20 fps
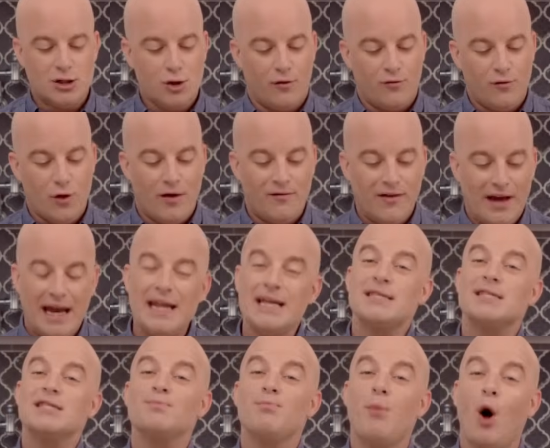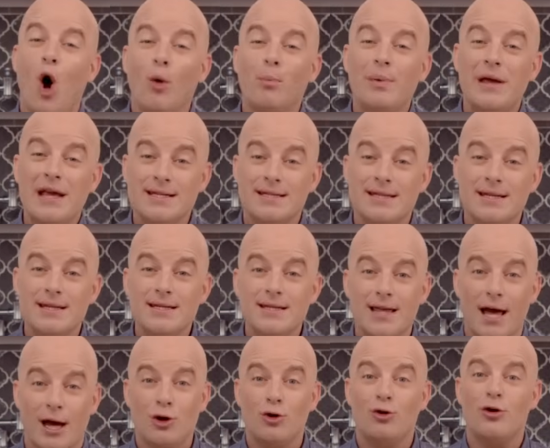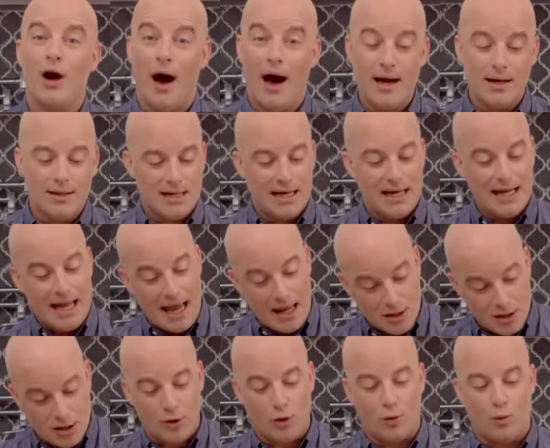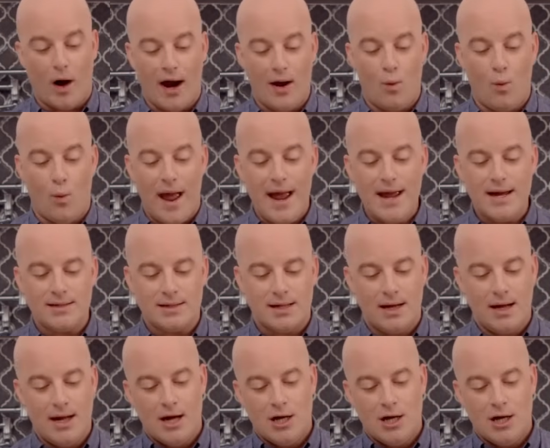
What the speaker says: So if you have any small pieces that you cut to get to the right weight,